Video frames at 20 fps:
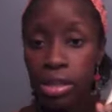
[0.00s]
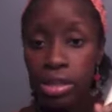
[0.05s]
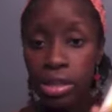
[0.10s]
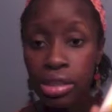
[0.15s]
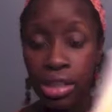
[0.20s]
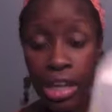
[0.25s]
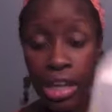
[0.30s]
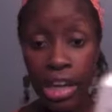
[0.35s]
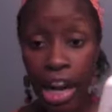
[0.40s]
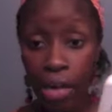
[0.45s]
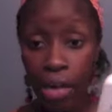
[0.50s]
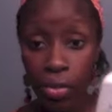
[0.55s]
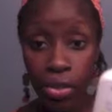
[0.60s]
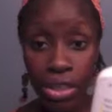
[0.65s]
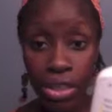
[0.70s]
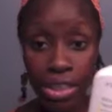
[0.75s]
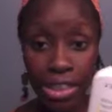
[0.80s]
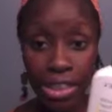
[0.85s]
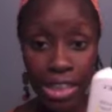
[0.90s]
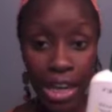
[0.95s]
Cannot
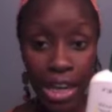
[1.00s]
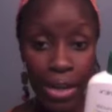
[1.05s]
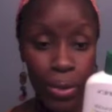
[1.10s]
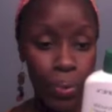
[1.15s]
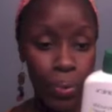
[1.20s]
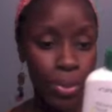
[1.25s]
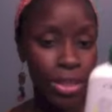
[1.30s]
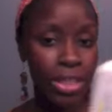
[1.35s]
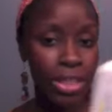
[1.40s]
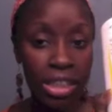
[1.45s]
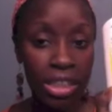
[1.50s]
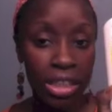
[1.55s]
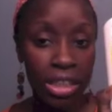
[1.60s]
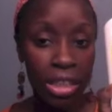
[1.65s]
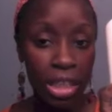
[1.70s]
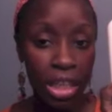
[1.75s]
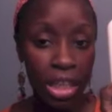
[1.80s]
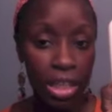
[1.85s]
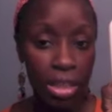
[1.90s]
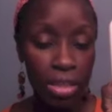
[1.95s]
really detangle with this.
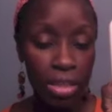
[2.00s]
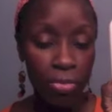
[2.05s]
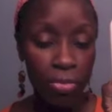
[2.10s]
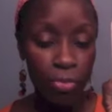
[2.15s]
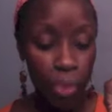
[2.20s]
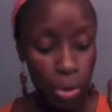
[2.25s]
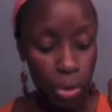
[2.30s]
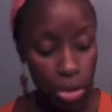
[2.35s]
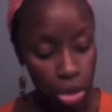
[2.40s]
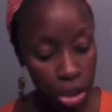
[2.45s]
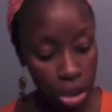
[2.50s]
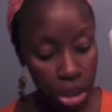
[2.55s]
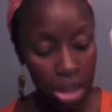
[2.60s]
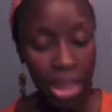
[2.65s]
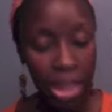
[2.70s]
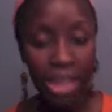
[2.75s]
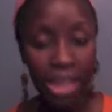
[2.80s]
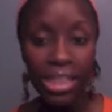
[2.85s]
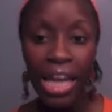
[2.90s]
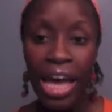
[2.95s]
It feels just
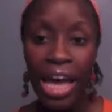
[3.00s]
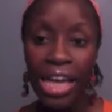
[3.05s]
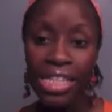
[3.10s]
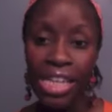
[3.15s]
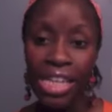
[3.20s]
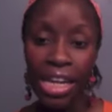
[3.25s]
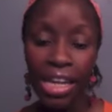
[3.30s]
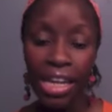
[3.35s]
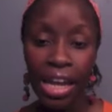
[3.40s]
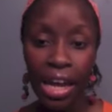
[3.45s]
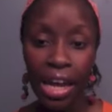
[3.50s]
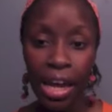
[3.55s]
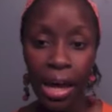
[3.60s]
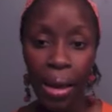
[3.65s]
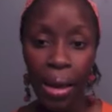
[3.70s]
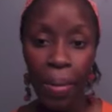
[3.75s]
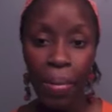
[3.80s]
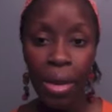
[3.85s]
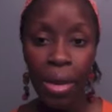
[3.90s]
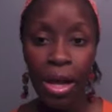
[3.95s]
like the As I
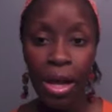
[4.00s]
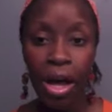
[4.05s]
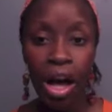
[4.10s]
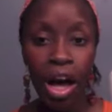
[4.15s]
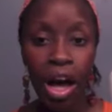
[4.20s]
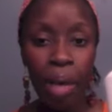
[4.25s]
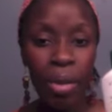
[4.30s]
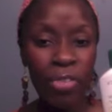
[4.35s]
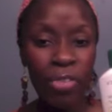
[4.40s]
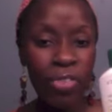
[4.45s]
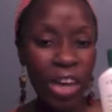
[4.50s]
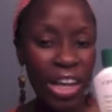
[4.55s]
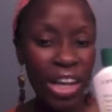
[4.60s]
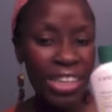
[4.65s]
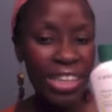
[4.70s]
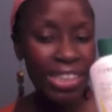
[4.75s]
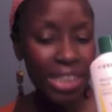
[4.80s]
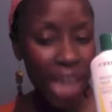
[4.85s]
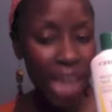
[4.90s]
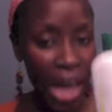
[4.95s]
Am, if not a
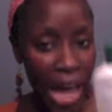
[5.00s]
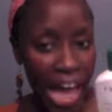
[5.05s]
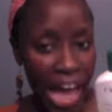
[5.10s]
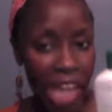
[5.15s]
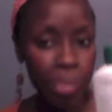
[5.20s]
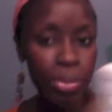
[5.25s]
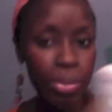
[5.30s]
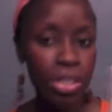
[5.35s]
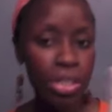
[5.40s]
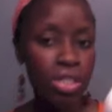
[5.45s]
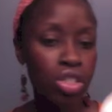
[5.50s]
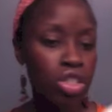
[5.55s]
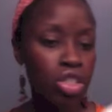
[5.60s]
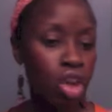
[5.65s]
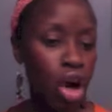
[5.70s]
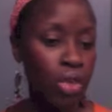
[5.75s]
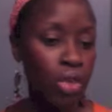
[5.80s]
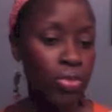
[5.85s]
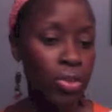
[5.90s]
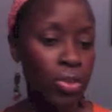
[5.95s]
tad bit
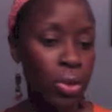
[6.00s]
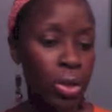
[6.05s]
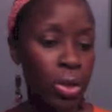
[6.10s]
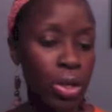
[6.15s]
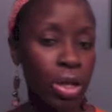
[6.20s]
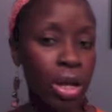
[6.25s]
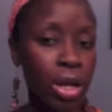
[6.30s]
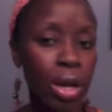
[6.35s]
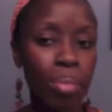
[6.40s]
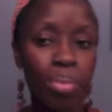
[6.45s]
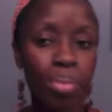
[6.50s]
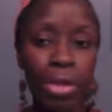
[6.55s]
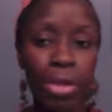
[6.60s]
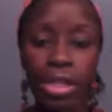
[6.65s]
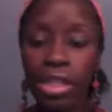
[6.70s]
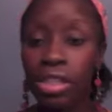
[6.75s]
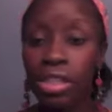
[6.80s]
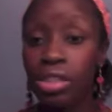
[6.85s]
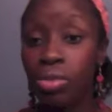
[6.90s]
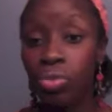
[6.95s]
softer, but
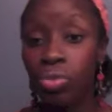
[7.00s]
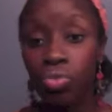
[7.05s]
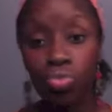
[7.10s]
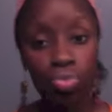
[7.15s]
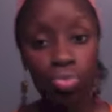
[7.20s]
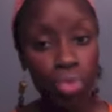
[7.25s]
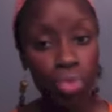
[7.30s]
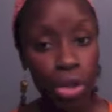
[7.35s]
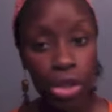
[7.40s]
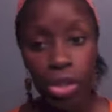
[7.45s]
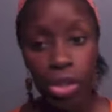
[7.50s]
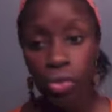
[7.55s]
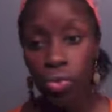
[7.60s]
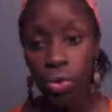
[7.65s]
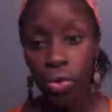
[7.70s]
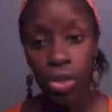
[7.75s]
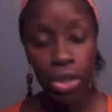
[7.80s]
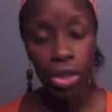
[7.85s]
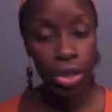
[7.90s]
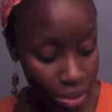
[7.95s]
it's really,
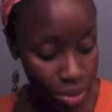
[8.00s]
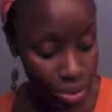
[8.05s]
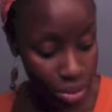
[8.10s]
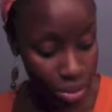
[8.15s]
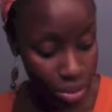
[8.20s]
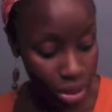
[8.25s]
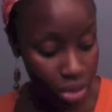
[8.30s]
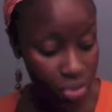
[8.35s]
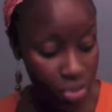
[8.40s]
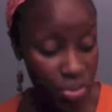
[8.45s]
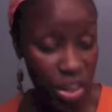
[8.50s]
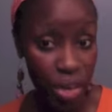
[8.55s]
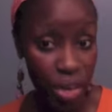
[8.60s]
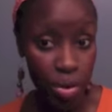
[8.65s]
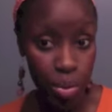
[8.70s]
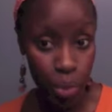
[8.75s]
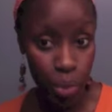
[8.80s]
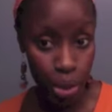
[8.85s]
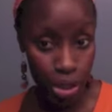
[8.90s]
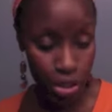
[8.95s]
really good. It's very
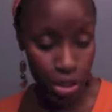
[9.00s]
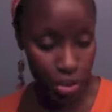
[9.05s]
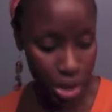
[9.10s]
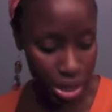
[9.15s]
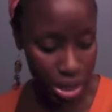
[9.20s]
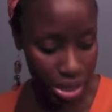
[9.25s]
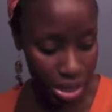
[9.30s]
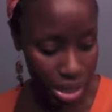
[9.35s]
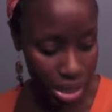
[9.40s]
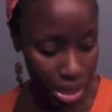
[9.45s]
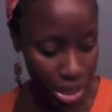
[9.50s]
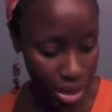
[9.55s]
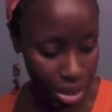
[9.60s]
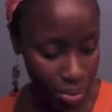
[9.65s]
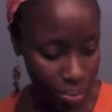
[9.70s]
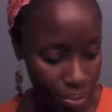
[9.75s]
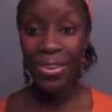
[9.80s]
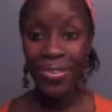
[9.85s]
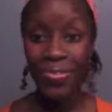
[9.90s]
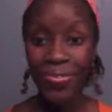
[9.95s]
moisturizing.
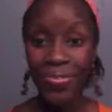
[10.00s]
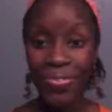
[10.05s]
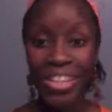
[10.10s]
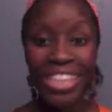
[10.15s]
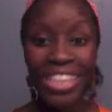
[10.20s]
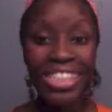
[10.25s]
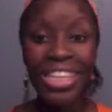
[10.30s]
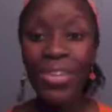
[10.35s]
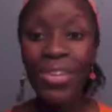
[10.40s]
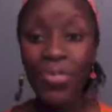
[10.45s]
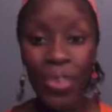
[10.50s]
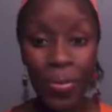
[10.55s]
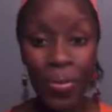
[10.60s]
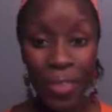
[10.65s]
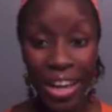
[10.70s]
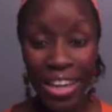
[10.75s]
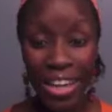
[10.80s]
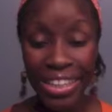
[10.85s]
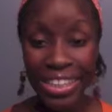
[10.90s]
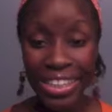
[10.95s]
That's it for
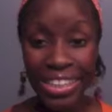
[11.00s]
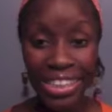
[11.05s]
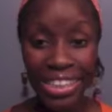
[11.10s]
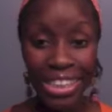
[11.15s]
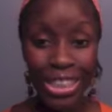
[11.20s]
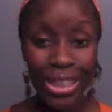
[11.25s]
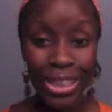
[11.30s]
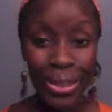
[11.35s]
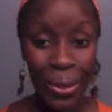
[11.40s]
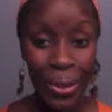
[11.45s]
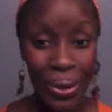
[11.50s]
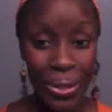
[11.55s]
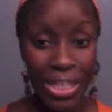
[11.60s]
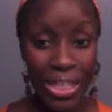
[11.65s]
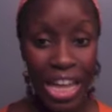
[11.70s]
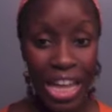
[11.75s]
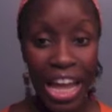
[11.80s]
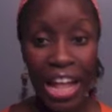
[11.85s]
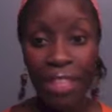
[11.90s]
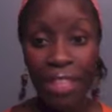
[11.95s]
my conditioners,
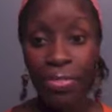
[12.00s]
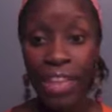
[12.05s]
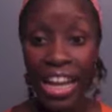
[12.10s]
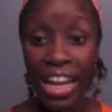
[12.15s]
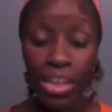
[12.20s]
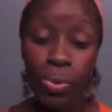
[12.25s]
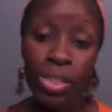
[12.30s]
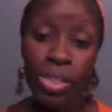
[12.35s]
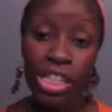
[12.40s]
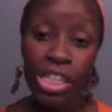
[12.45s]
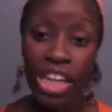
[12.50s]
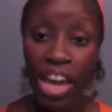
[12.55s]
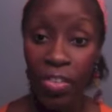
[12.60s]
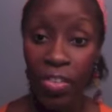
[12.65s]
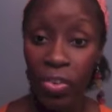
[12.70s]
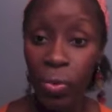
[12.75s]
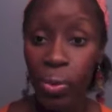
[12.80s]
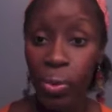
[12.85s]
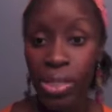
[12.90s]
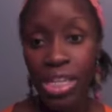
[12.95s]
and that's what's in
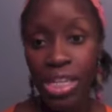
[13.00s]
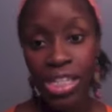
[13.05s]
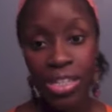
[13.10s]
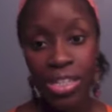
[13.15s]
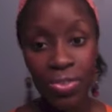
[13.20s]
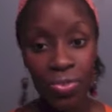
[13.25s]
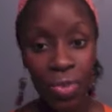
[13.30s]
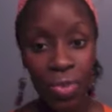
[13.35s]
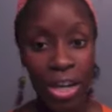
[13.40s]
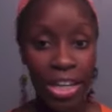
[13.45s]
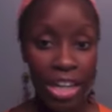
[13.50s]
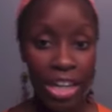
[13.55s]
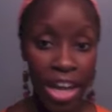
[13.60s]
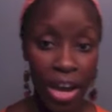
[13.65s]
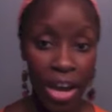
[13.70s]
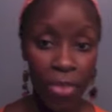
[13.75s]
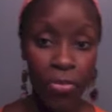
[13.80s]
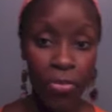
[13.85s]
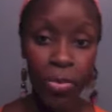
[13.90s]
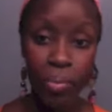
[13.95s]
heavy rotation right
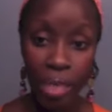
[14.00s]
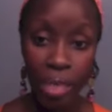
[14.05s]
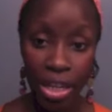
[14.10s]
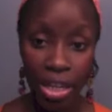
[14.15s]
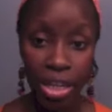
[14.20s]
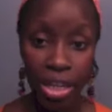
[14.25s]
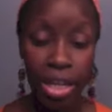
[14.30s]
now for me.